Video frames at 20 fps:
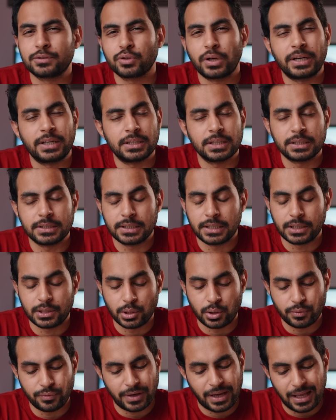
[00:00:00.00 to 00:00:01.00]
So I turned it
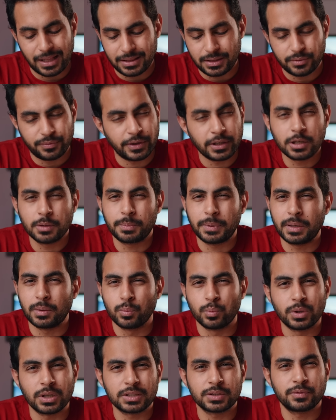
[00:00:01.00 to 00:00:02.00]
off, and the
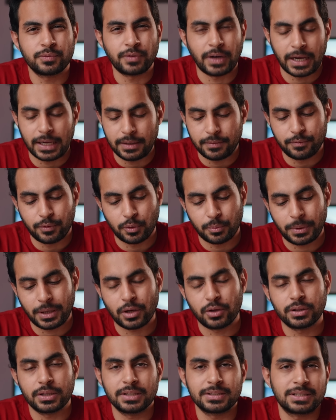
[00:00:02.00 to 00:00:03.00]
fingerprint works fine for me
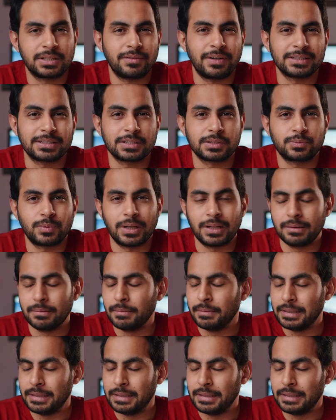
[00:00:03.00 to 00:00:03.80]
on this device as well.